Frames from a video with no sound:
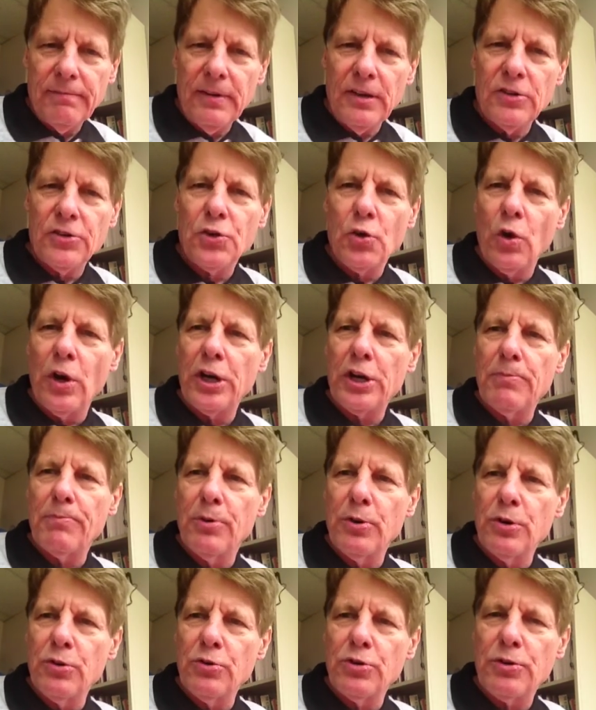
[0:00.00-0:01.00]
is going to
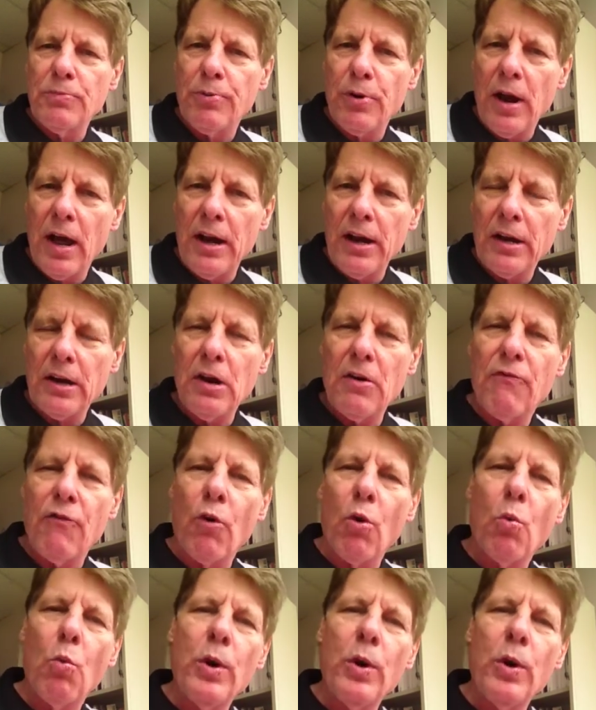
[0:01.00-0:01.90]
produce a product for